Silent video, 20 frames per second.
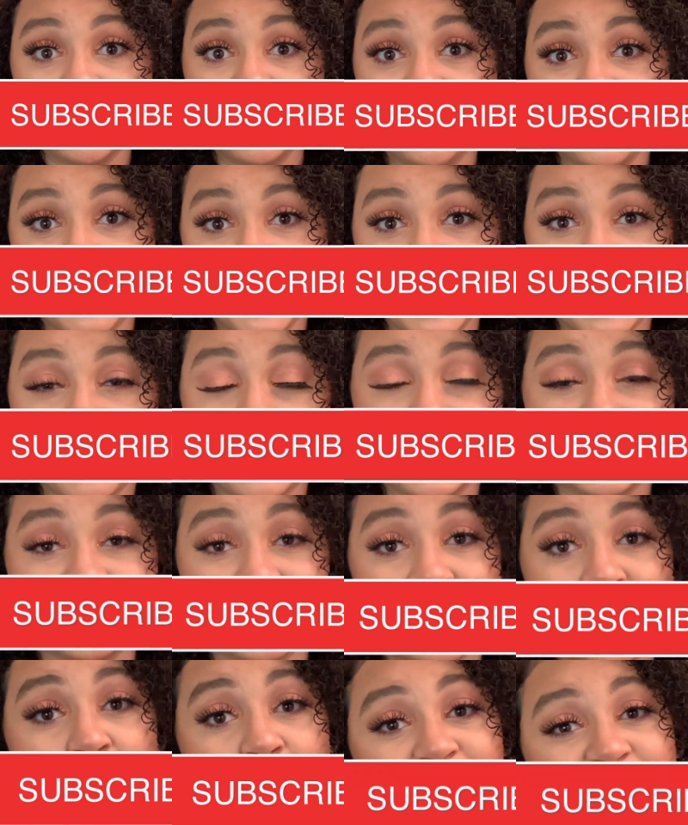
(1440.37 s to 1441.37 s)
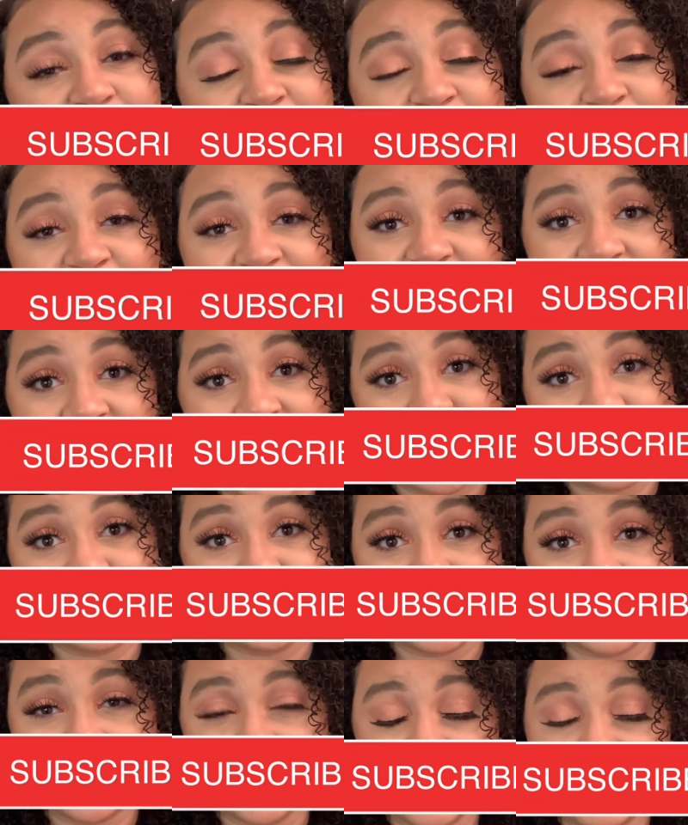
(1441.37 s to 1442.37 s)
the video, because it helps me with the
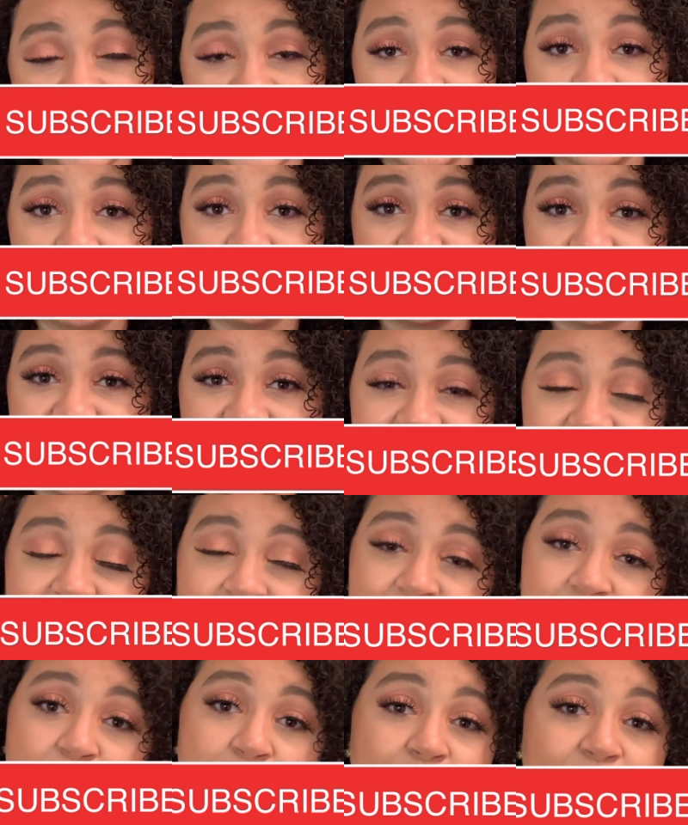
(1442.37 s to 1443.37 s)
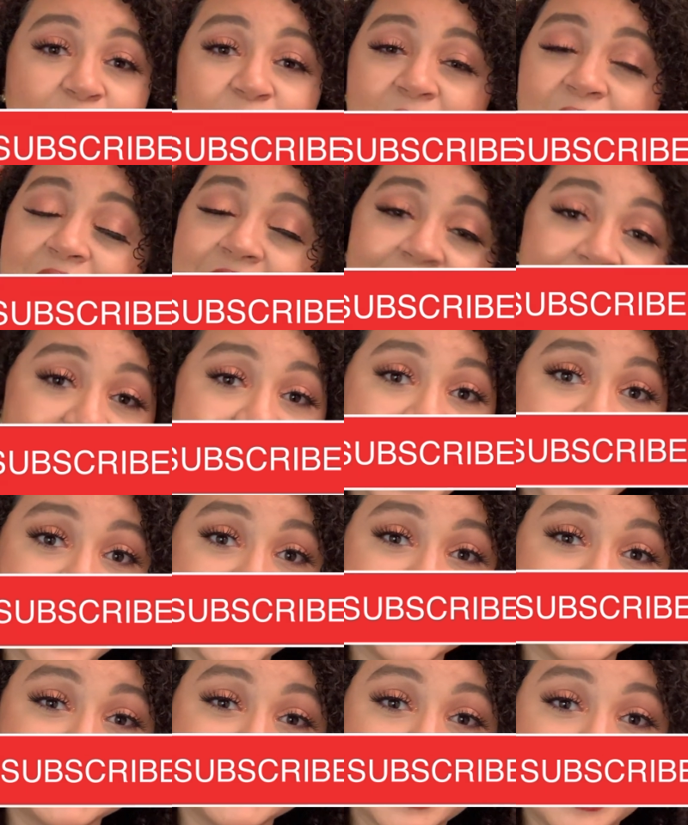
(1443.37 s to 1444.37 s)
algorithm. It helps me get more
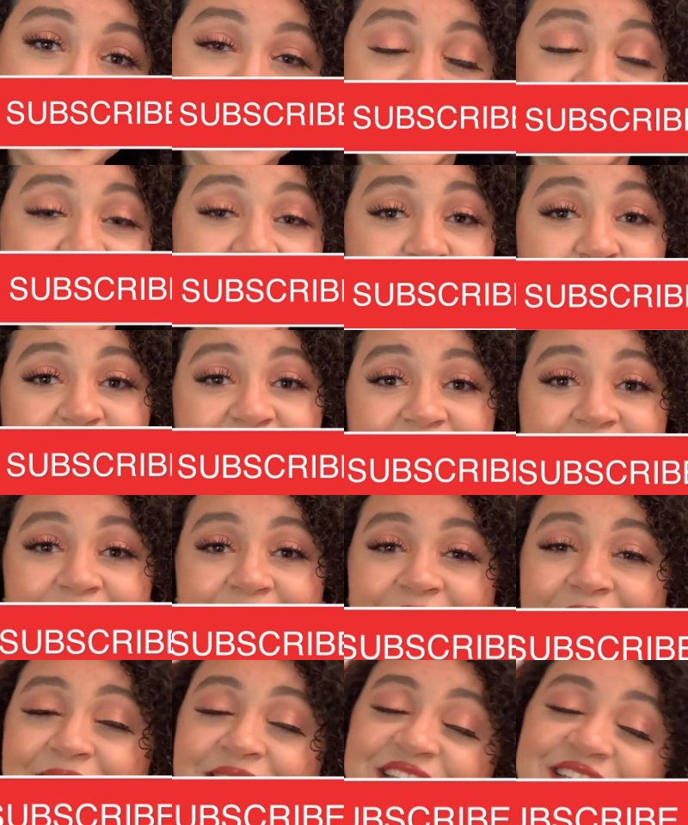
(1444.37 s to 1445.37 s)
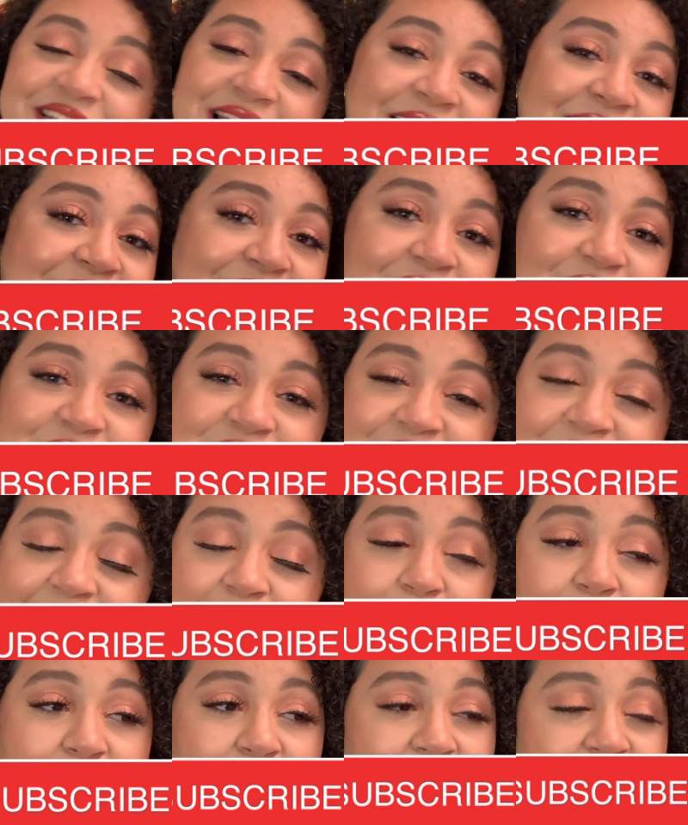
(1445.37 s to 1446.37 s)
eyes. So I want to shout out
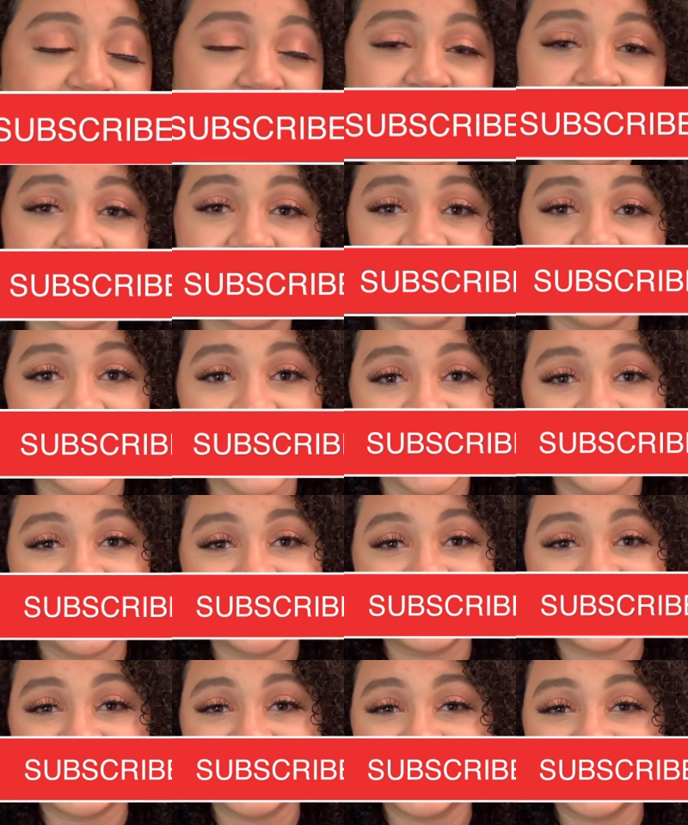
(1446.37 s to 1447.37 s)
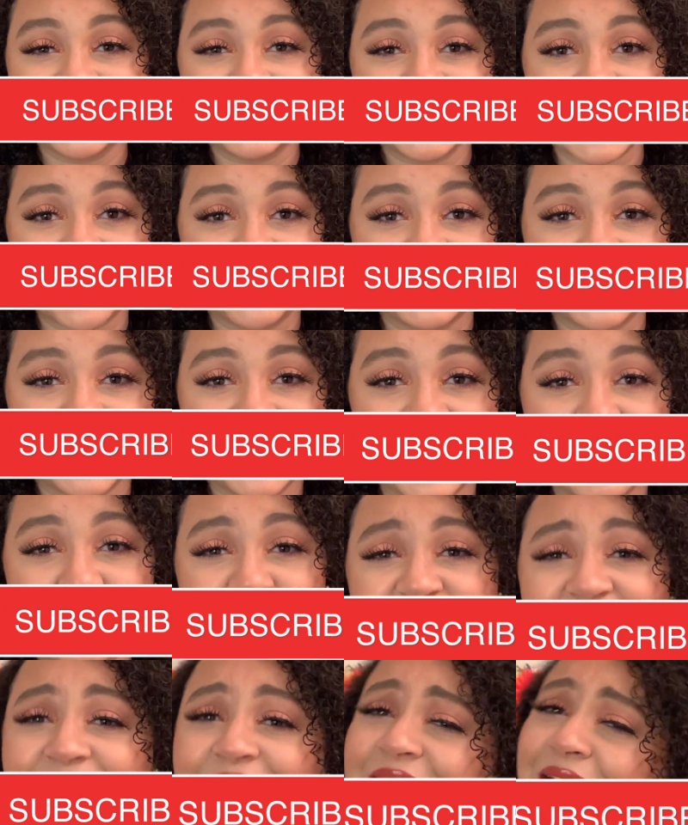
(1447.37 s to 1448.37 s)
all the curly hair sisters out there. I
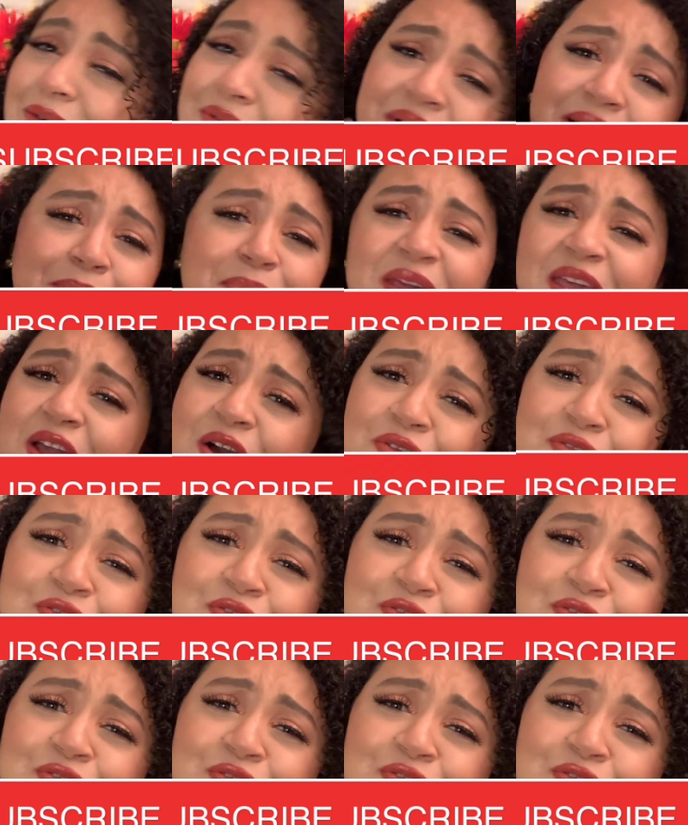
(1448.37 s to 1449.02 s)
want to be your